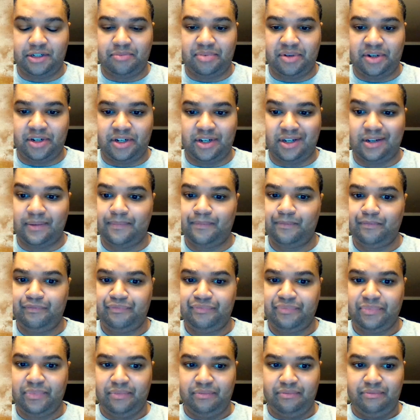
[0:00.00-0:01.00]
but
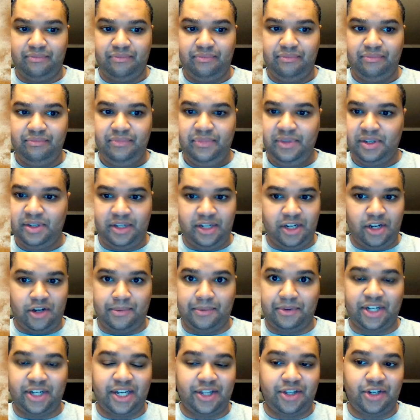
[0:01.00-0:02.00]
I'm
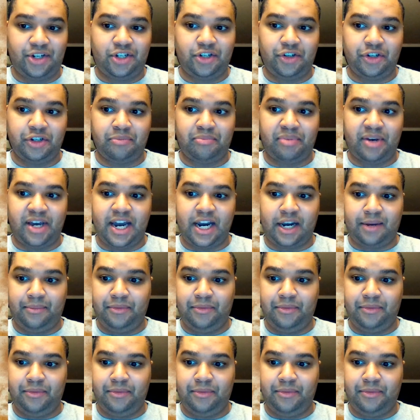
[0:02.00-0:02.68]
glad the show's back.